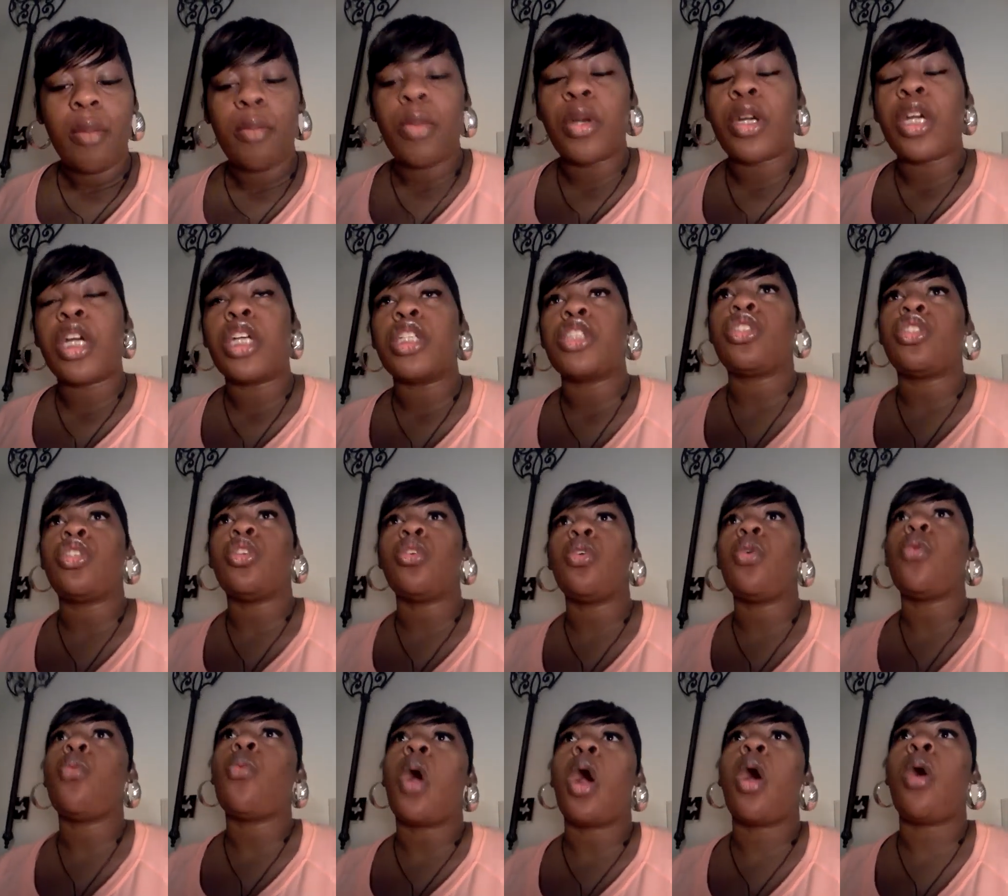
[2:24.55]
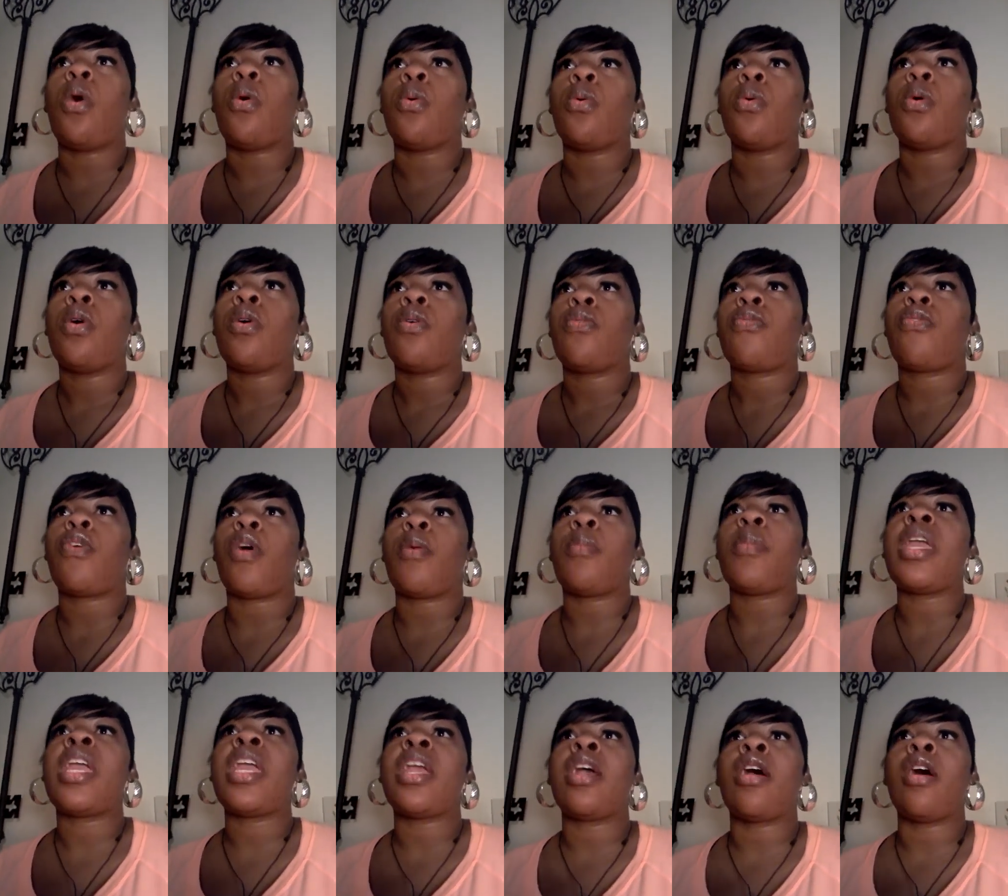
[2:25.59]
Because you want from
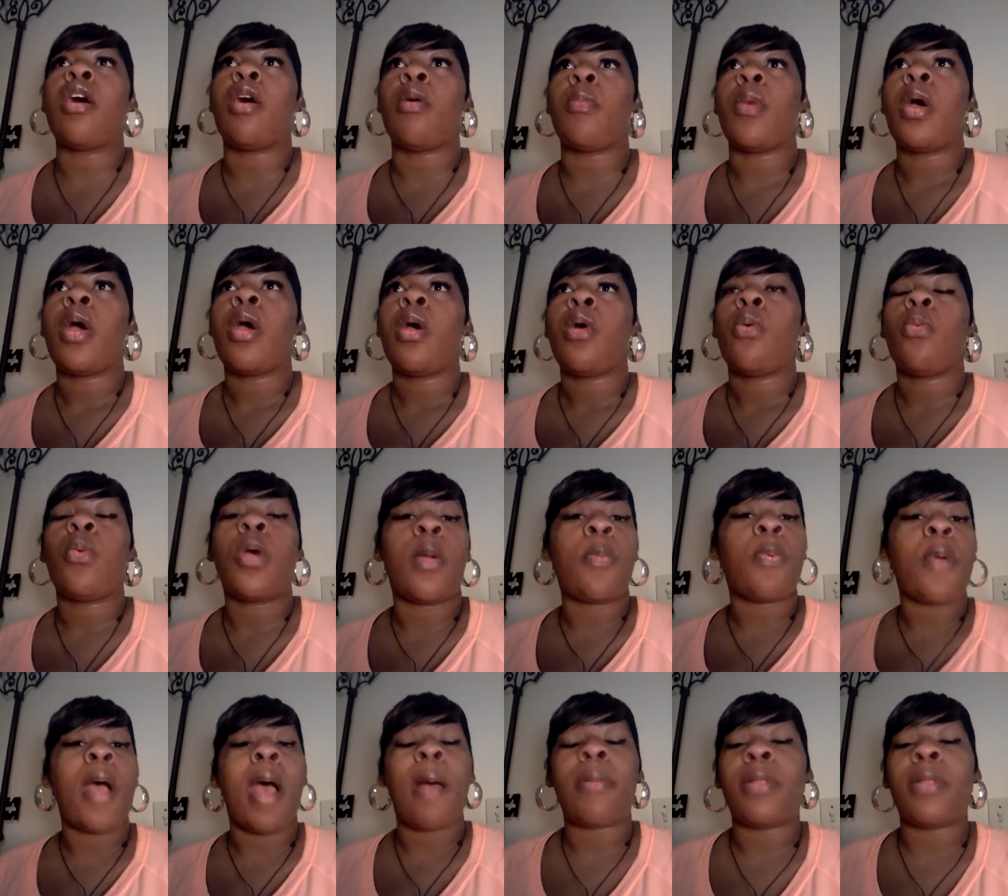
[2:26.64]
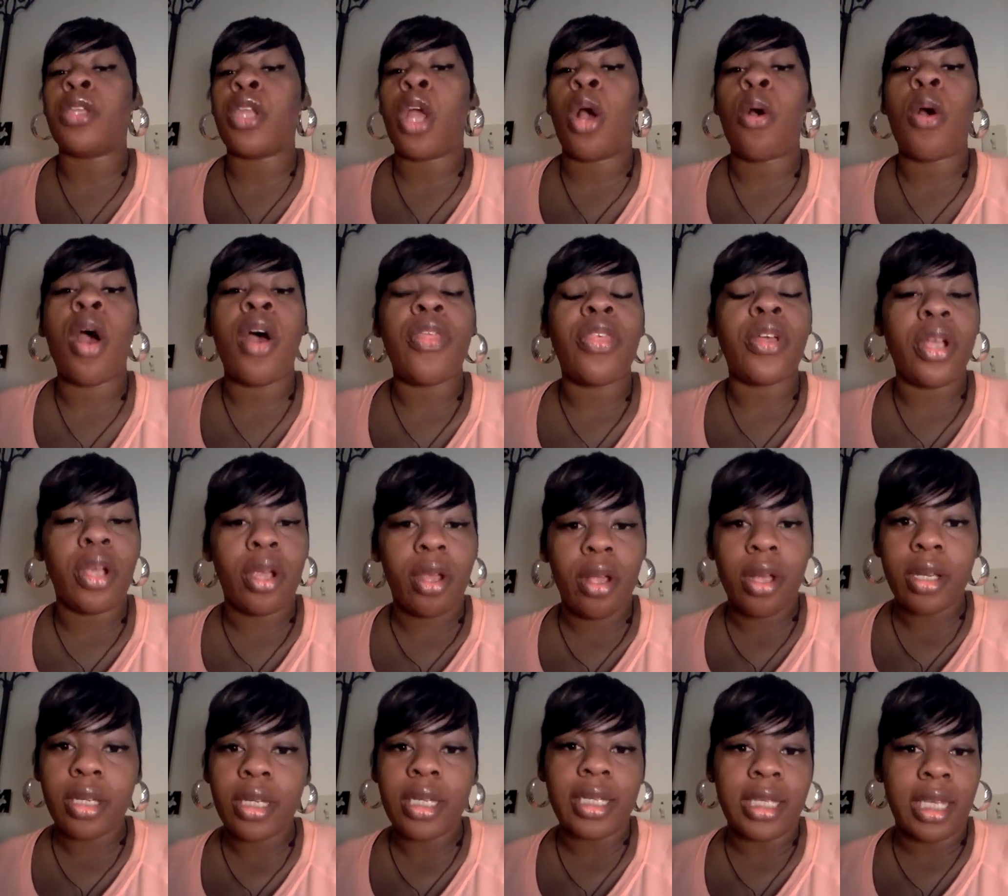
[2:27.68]
him what probably no other
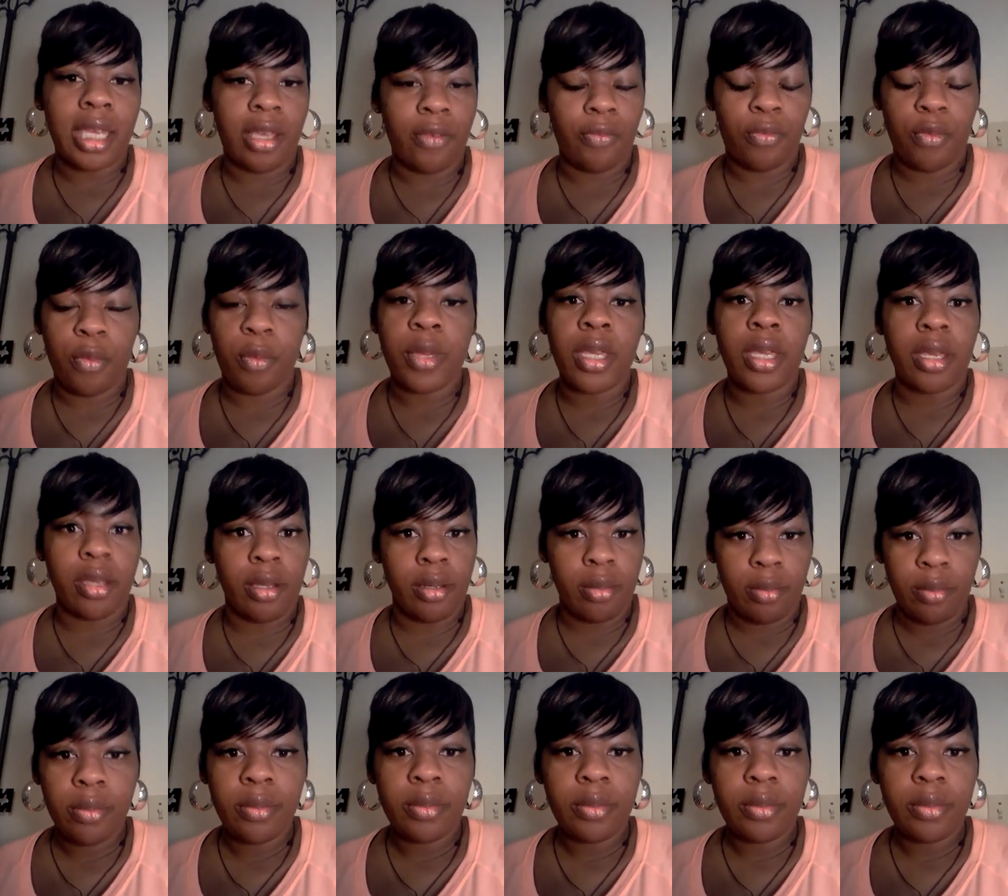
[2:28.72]
girl could get from him.